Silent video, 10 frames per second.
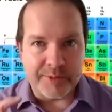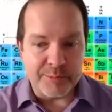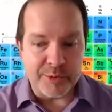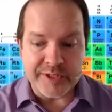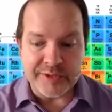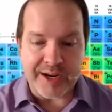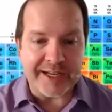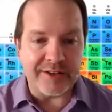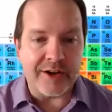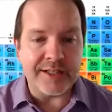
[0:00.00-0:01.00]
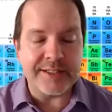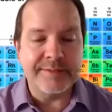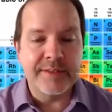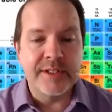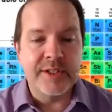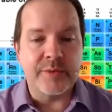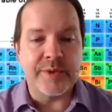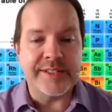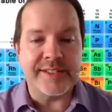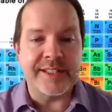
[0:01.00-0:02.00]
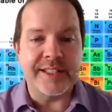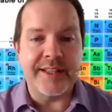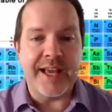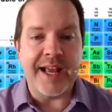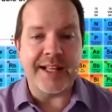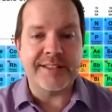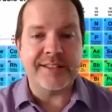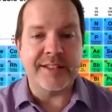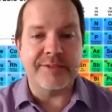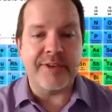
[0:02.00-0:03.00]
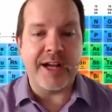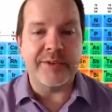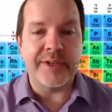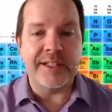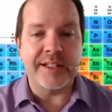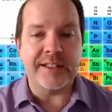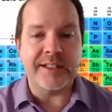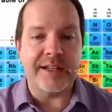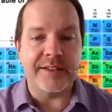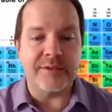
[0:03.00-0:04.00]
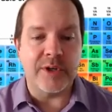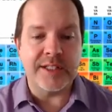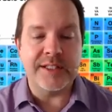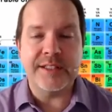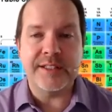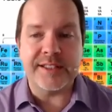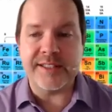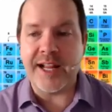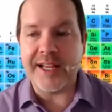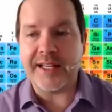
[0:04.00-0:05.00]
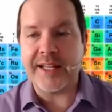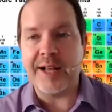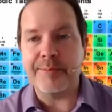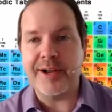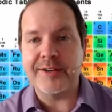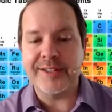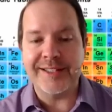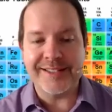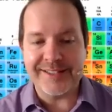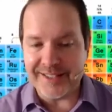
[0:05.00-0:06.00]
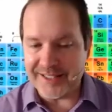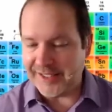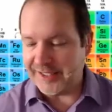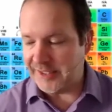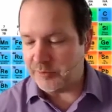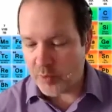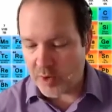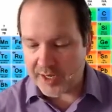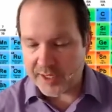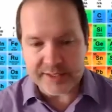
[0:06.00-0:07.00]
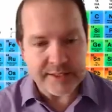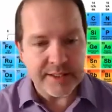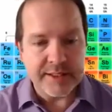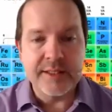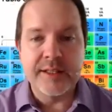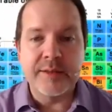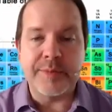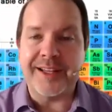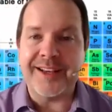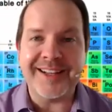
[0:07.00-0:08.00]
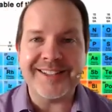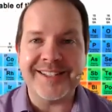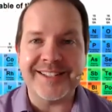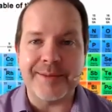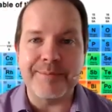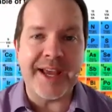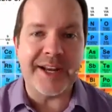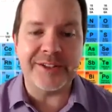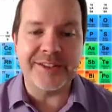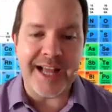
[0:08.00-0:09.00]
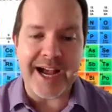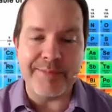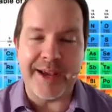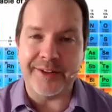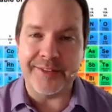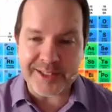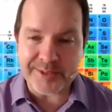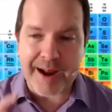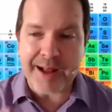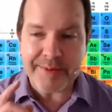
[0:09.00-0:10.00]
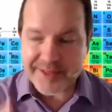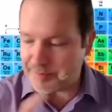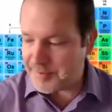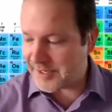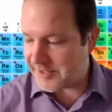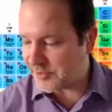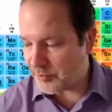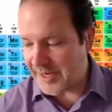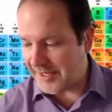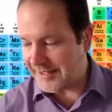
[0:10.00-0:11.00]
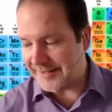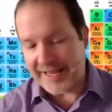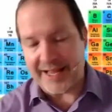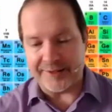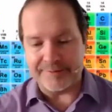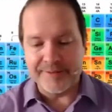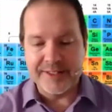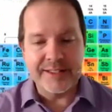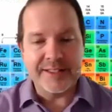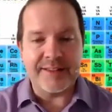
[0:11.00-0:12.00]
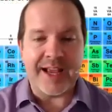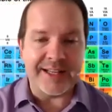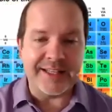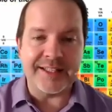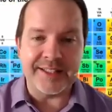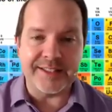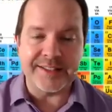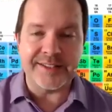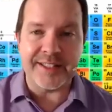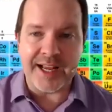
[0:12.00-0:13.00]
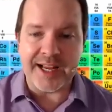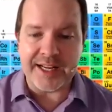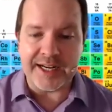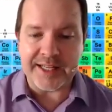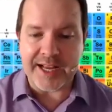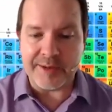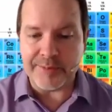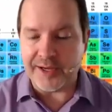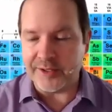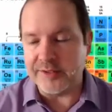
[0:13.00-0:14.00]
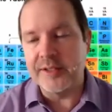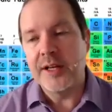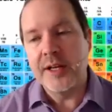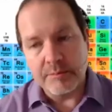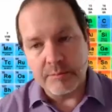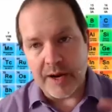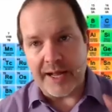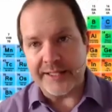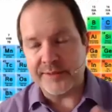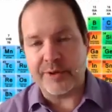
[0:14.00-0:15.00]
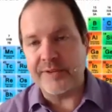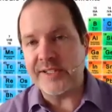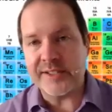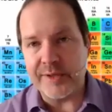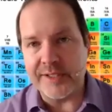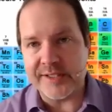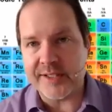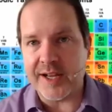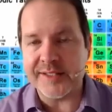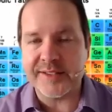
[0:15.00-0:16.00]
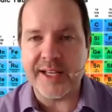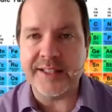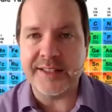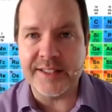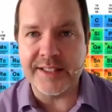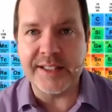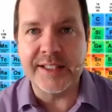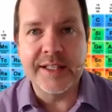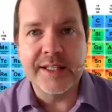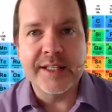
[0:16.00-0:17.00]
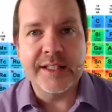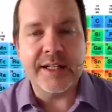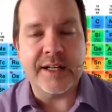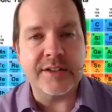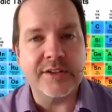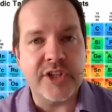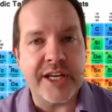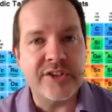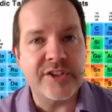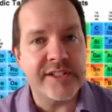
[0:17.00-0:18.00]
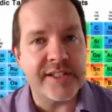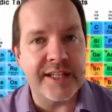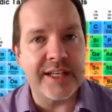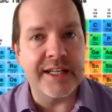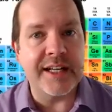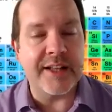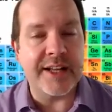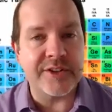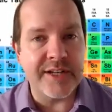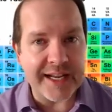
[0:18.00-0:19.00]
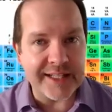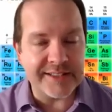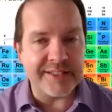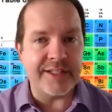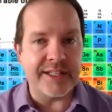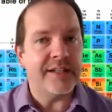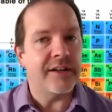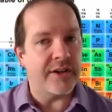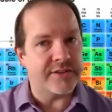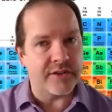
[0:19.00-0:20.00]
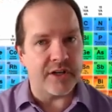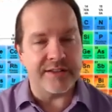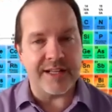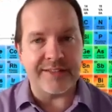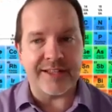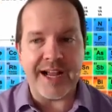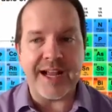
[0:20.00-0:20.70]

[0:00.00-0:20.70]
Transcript: But moving right along, we see that the following uh, one that's an ionic compound is E. Why? Because it's a metal, nonmetal. That's probably the biggest way to tell that it is an ionic compound. But previously, we discussed that the uh, changes in electronegativity, also called delta